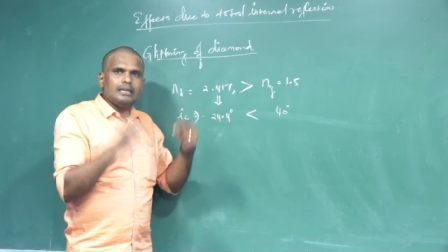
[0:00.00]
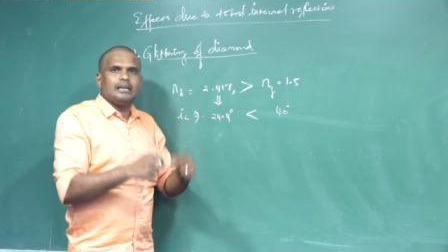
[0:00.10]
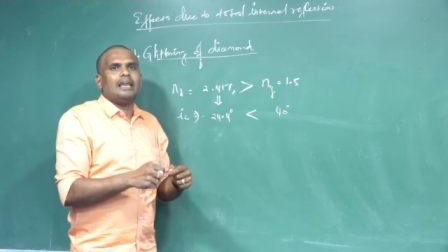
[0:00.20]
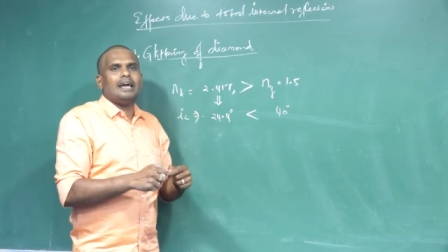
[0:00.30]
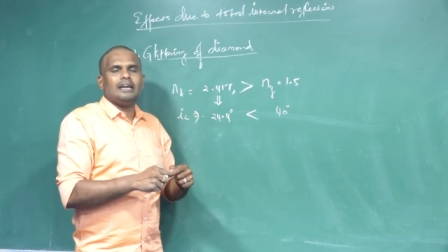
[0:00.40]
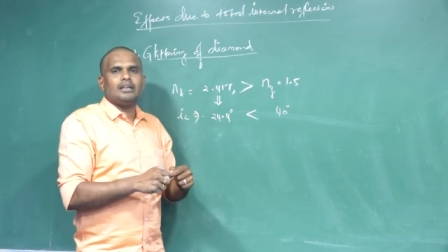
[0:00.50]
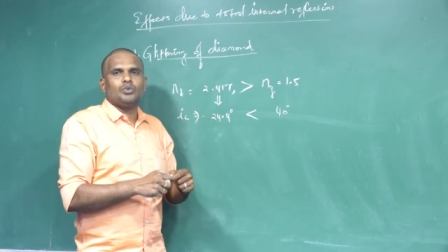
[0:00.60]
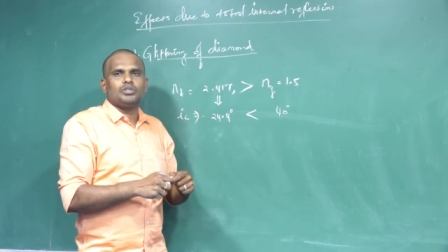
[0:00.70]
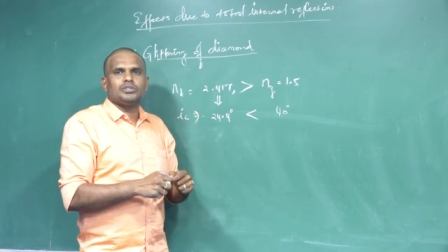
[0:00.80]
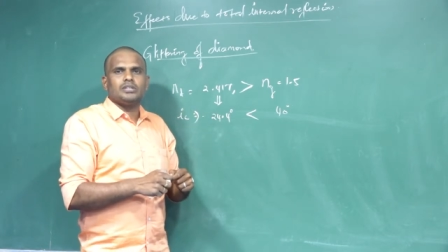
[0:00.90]
light
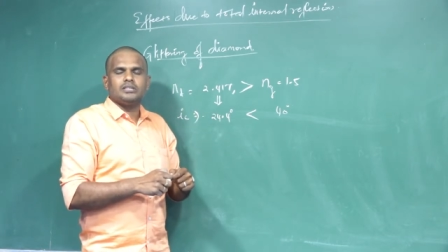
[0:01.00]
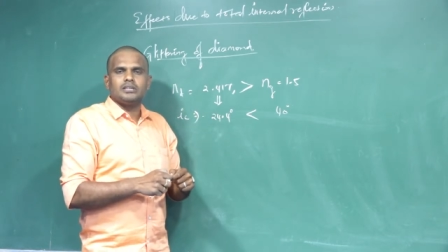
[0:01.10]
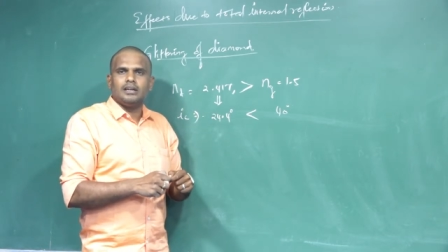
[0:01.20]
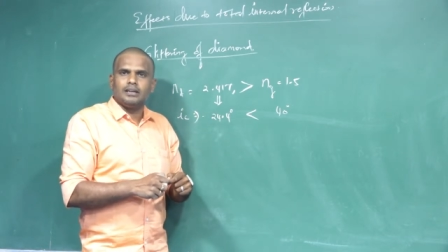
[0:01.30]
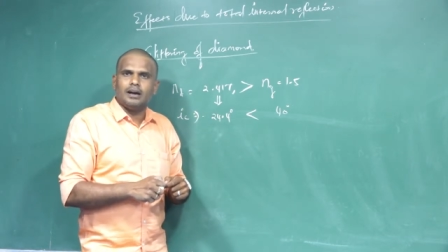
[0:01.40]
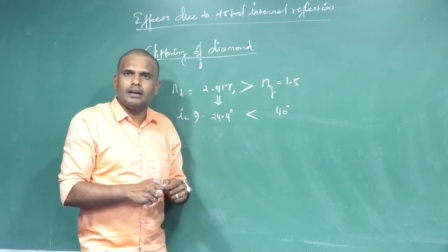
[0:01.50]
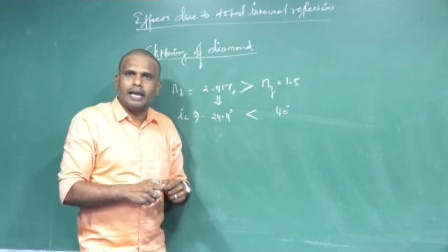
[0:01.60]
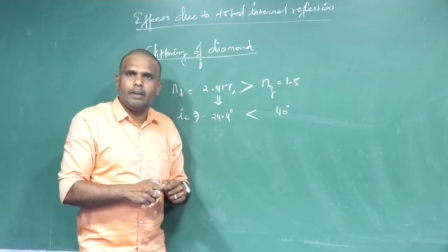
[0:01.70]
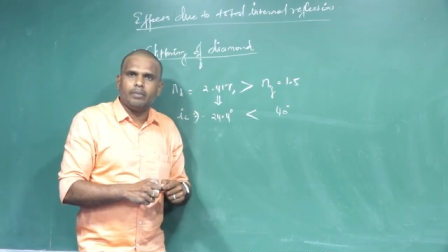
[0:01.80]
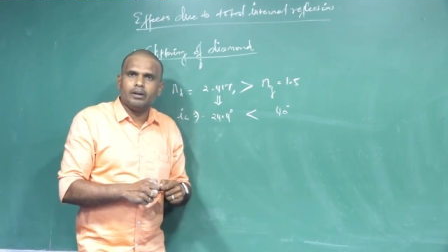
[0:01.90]
which is incident on
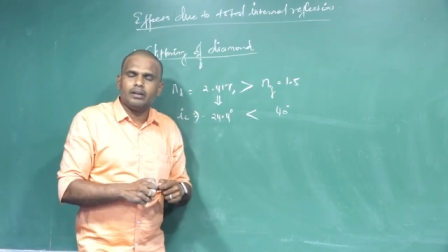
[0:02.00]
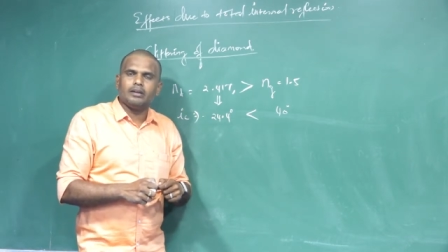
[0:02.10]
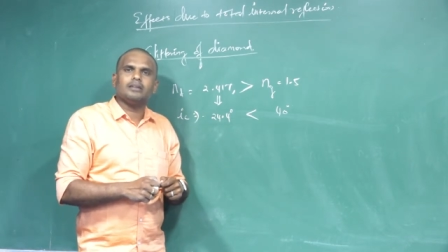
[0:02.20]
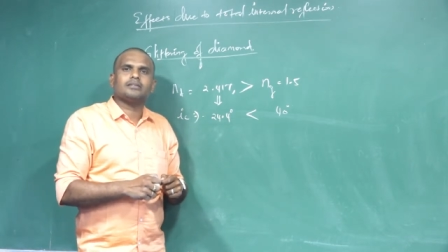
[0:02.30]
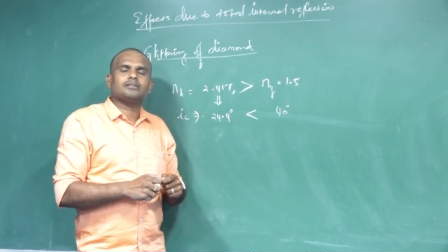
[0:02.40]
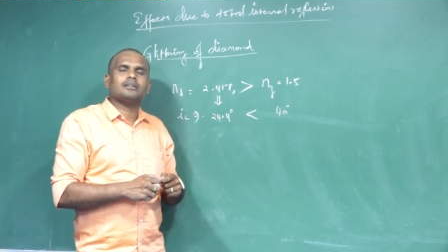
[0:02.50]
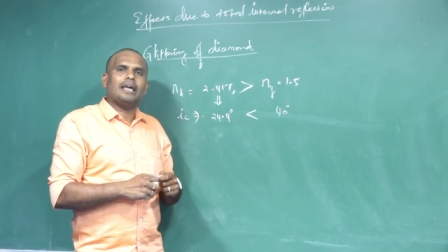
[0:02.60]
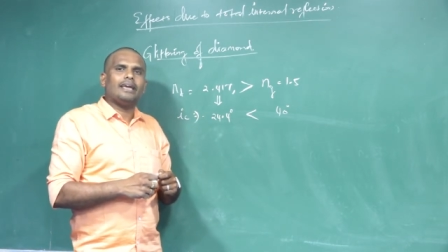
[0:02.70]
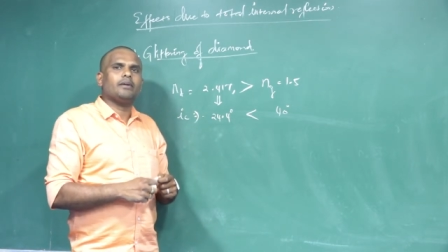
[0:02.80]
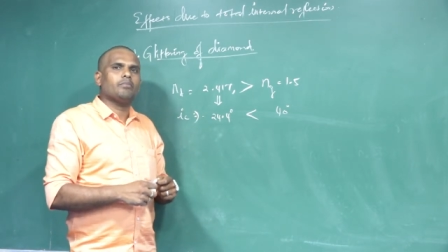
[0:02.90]
diamond is
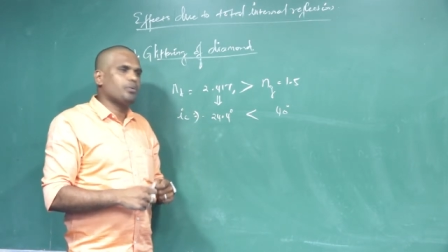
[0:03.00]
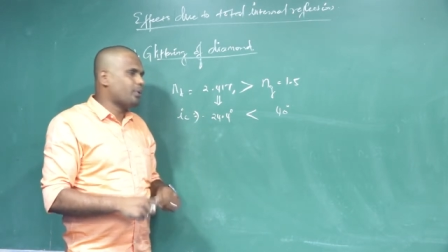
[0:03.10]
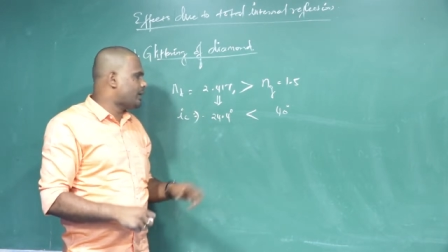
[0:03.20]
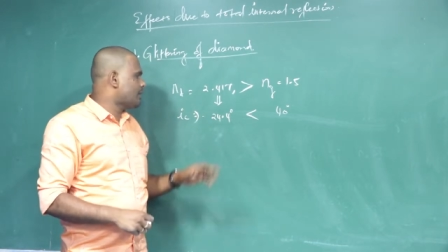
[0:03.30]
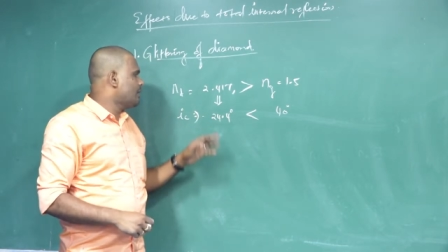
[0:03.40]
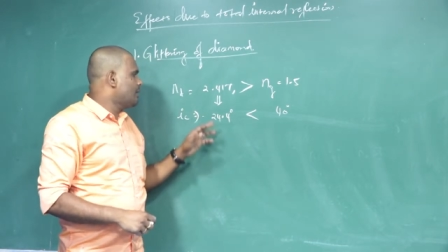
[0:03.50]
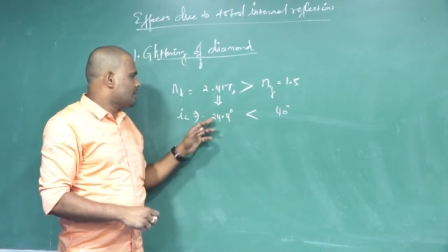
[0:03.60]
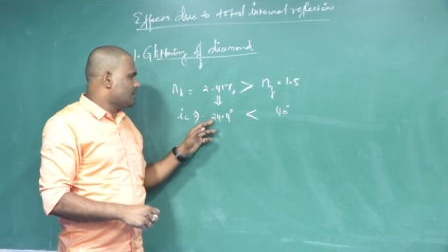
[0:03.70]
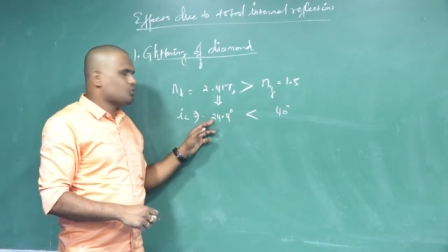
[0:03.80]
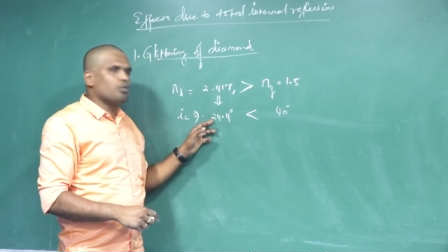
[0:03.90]
lying between
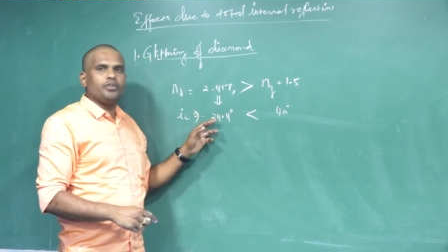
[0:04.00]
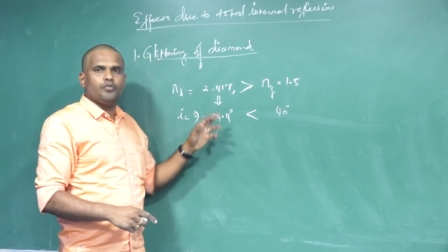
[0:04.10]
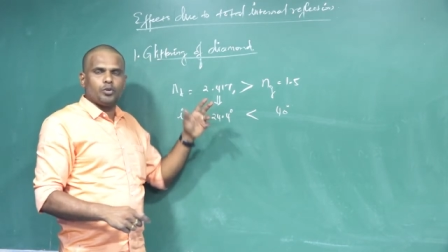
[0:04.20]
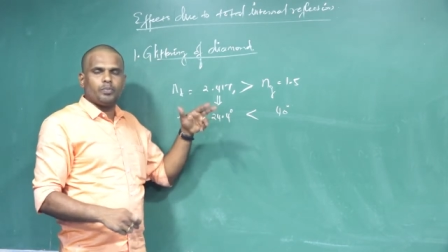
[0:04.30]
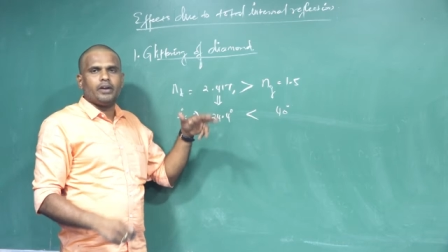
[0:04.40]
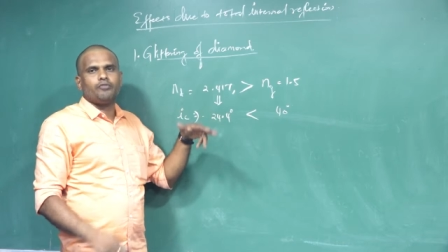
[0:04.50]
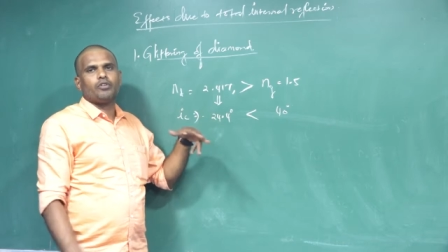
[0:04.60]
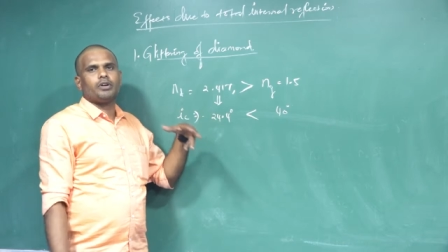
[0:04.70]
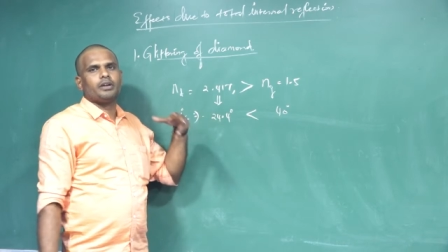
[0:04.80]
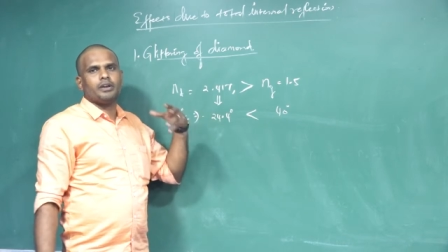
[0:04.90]
this
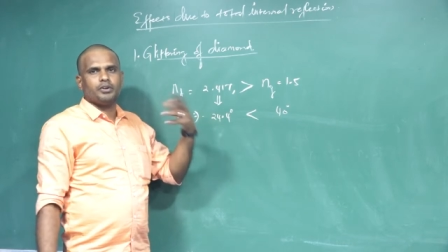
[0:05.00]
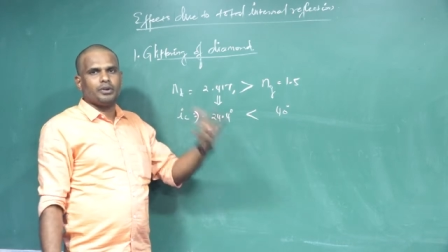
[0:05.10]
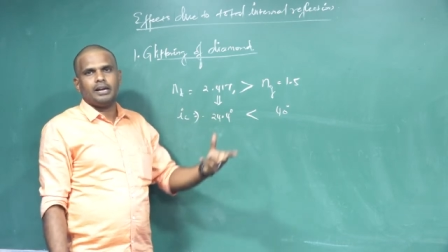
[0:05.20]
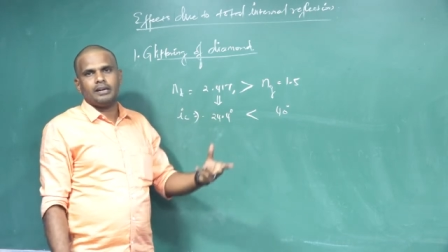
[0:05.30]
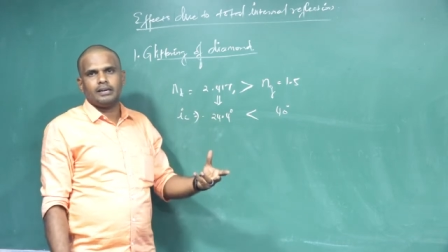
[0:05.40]
24.4 degree to 90